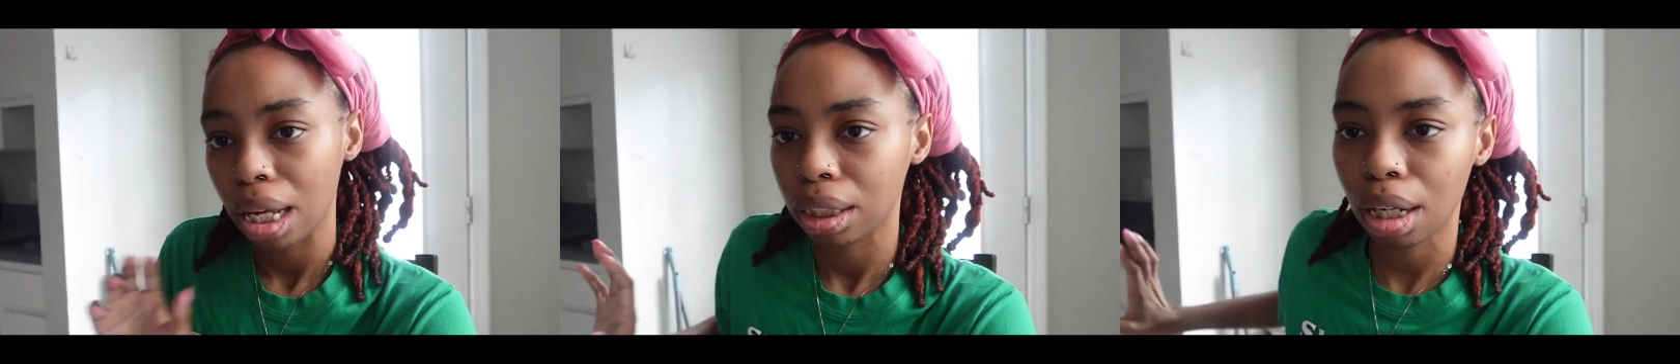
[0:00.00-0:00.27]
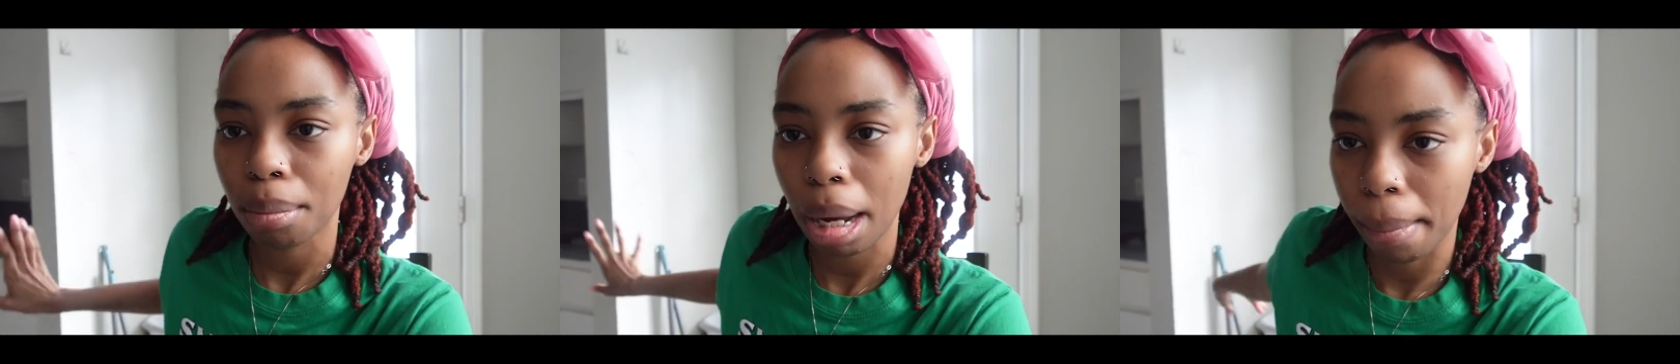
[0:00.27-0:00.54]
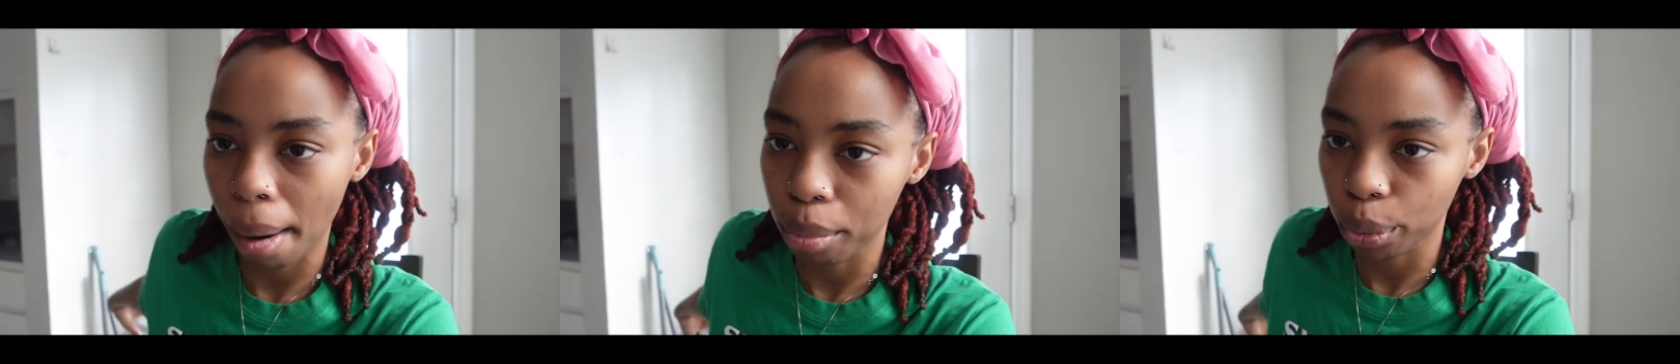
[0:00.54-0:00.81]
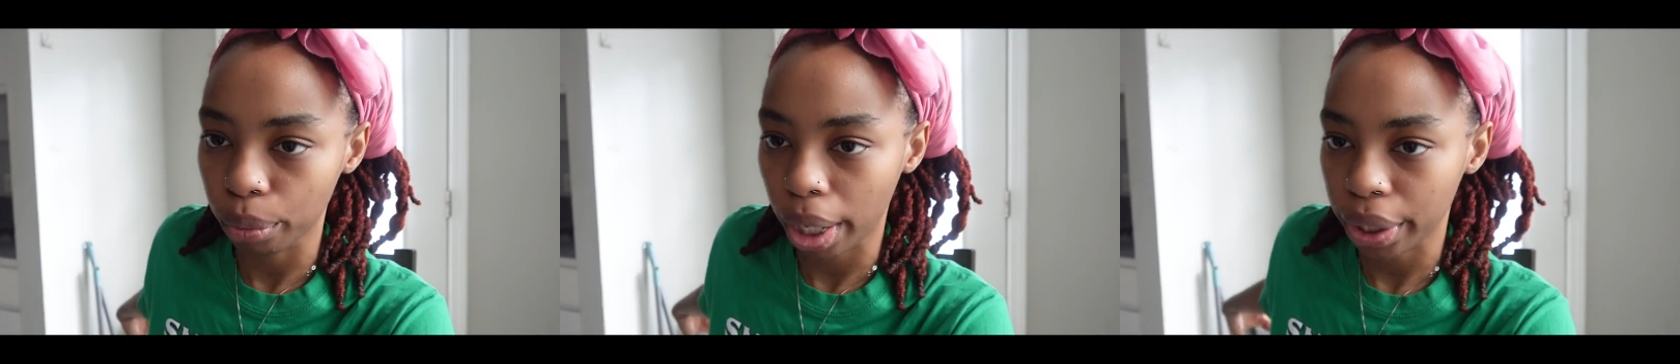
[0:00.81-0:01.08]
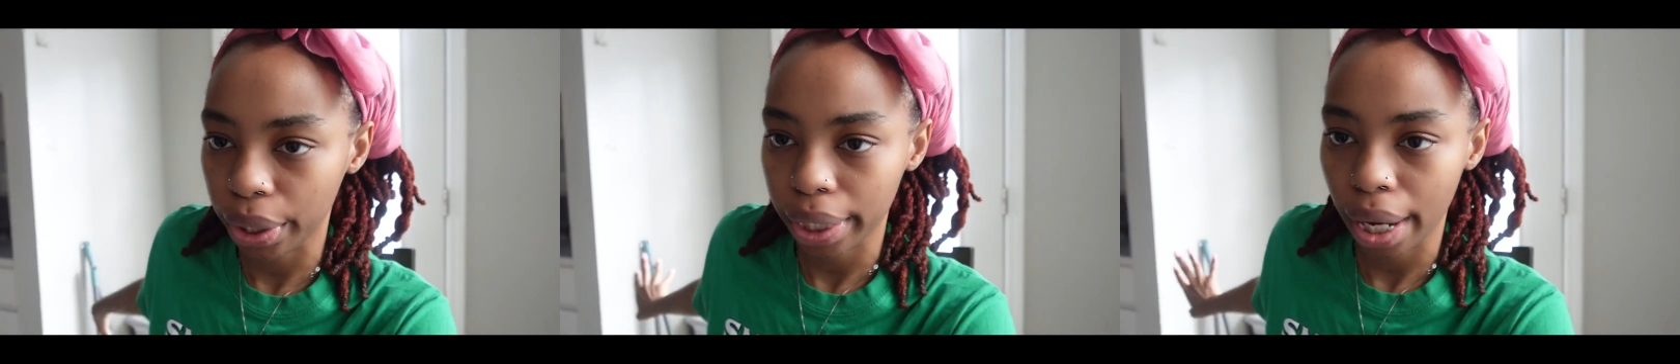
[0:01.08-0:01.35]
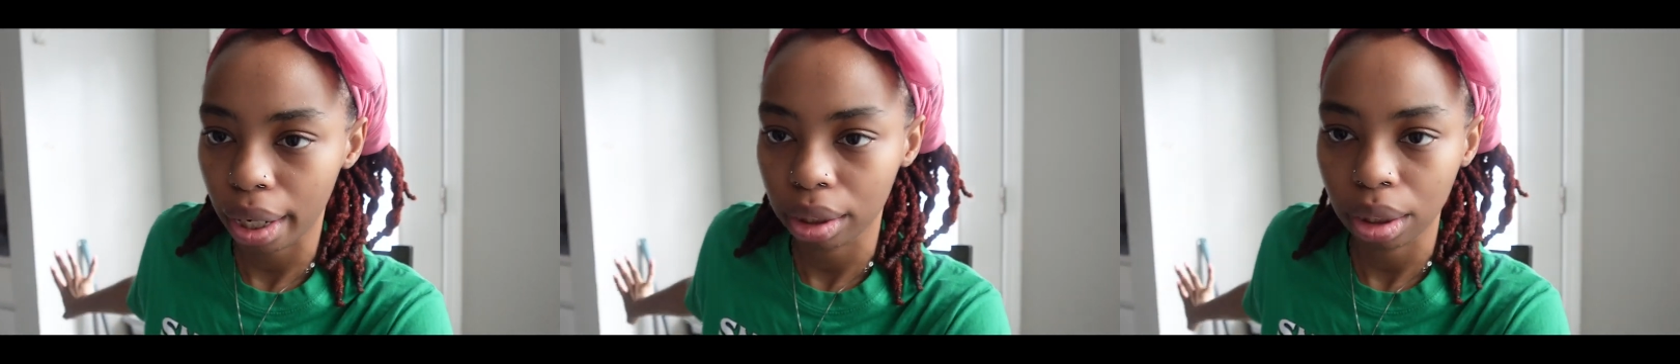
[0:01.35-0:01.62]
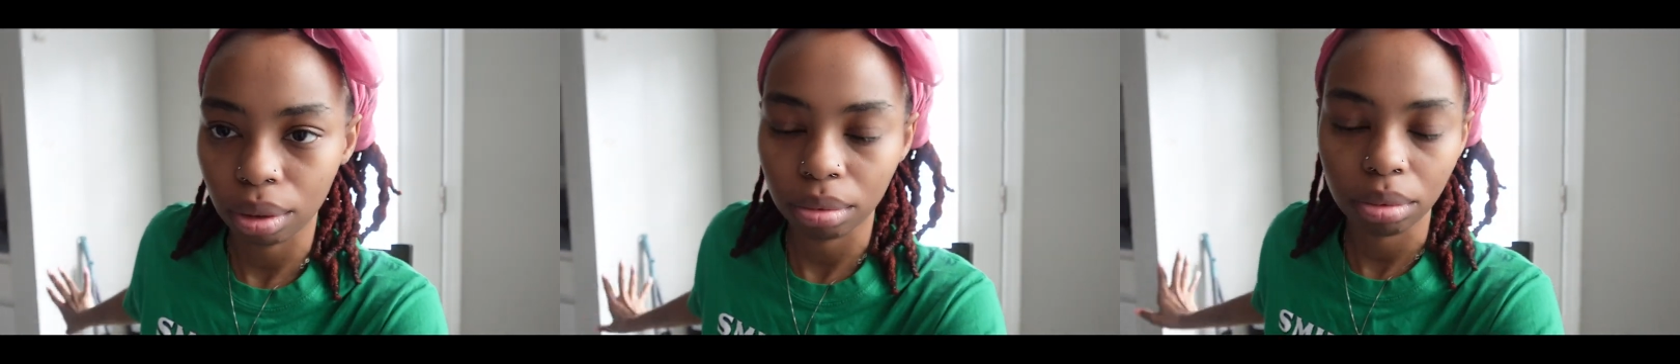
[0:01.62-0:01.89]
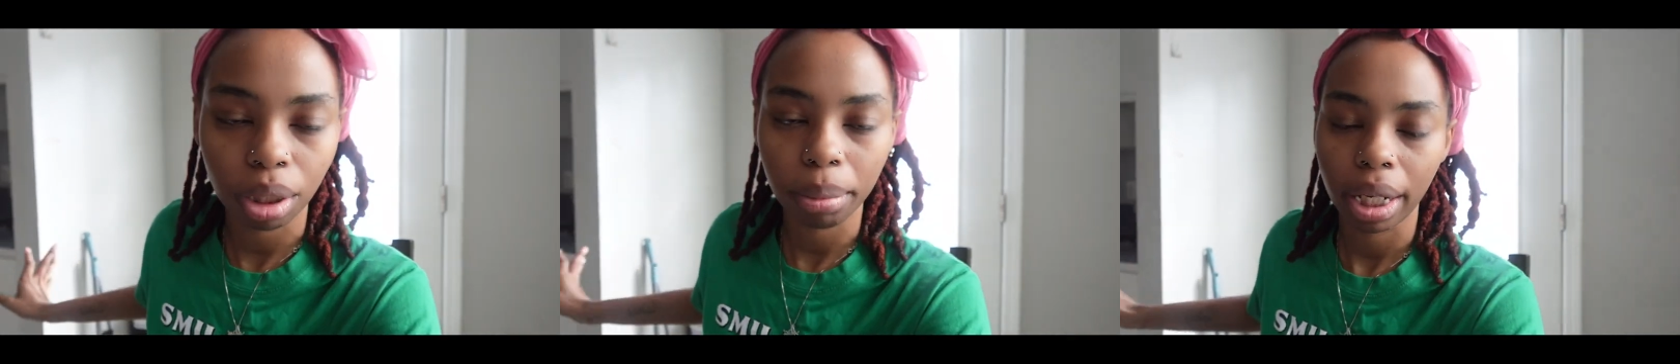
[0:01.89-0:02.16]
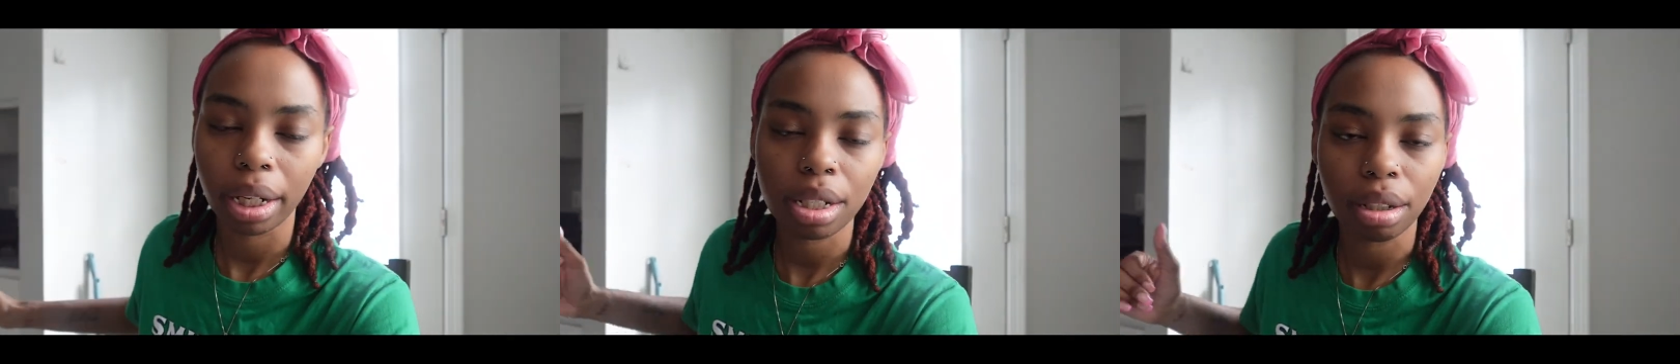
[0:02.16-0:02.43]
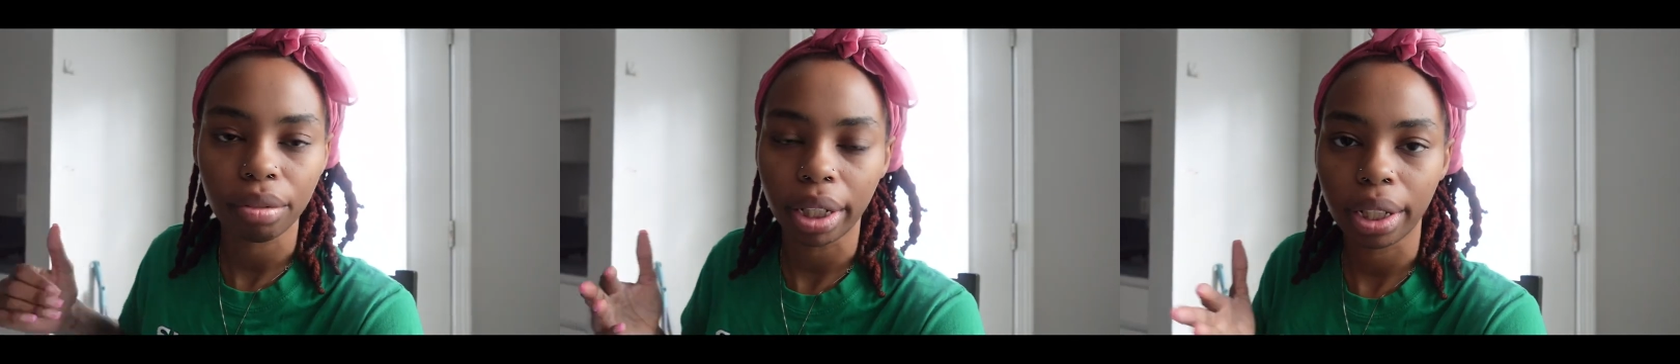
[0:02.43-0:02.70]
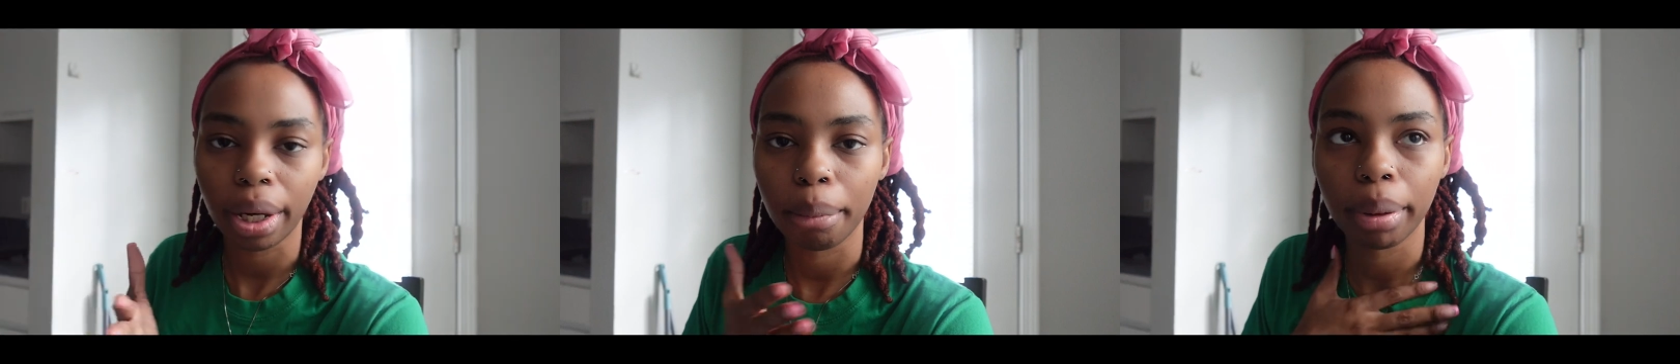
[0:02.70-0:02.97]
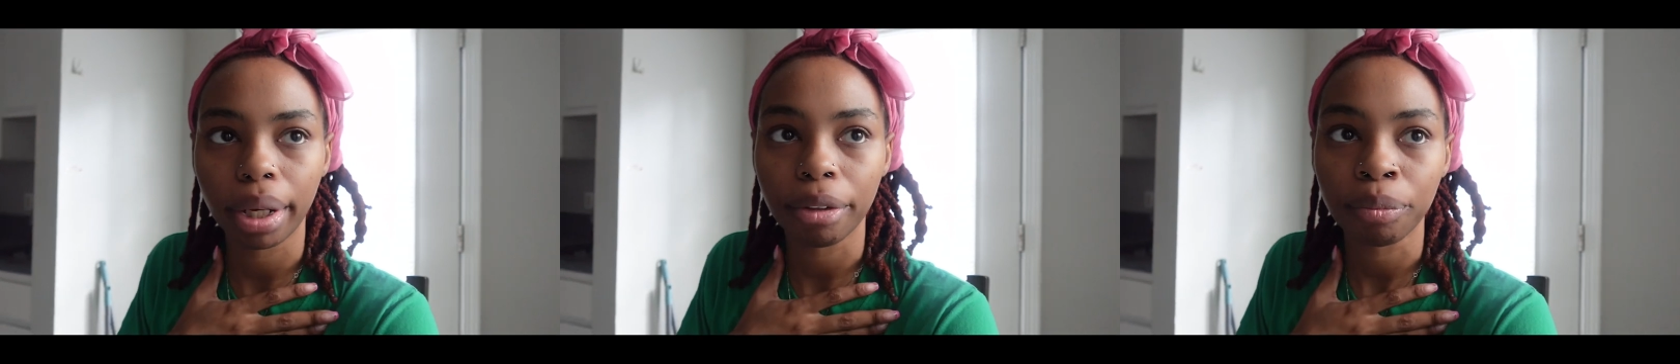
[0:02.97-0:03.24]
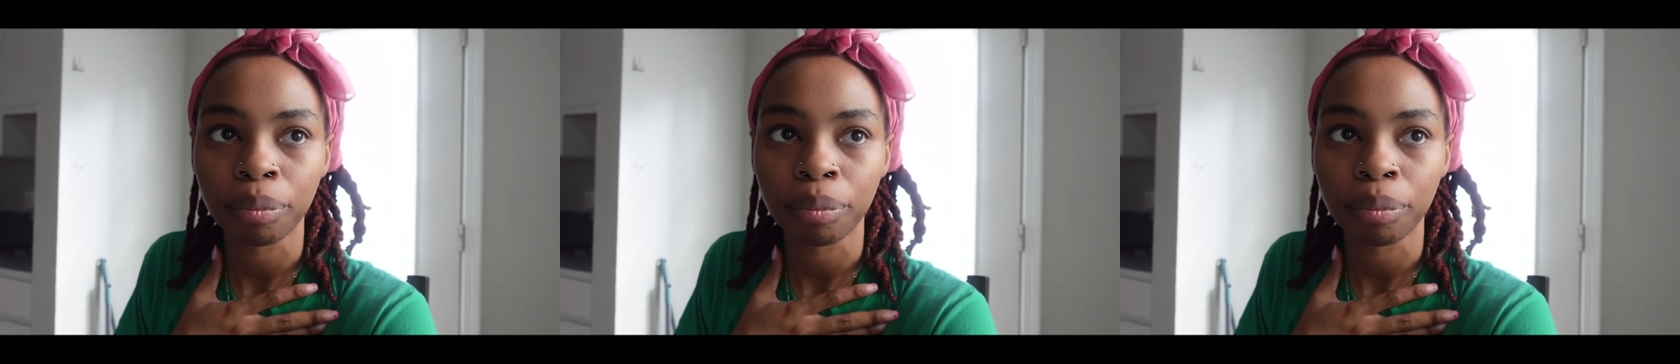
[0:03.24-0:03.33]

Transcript: Don't mind my broom right there, y'all. Don't don't mind that stuff right there. But